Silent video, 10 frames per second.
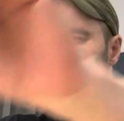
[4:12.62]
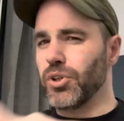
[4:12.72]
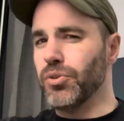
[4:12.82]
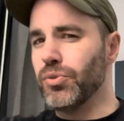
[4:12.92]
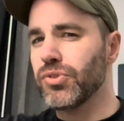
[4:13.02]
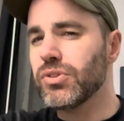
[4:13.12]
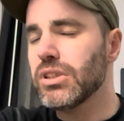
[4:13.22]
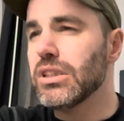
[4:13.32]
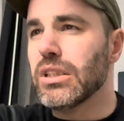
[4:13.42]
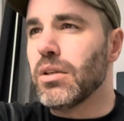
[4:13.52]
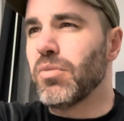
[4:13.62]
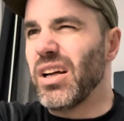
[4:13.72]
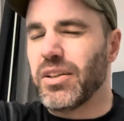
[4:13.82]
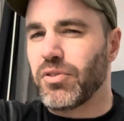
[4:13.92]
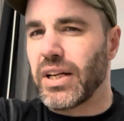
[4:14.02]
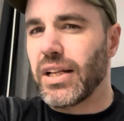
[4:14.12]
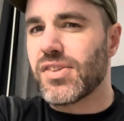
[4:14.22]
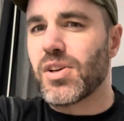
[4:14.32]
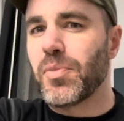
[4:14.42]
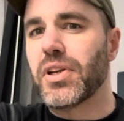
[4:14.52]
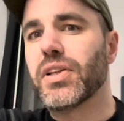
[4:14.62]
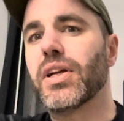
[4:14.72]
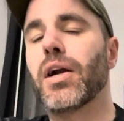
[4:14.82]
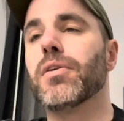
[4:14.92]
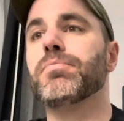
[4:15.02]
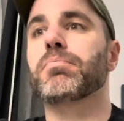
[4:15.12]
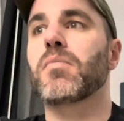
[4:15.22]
throughs. Probably forgetting something in there.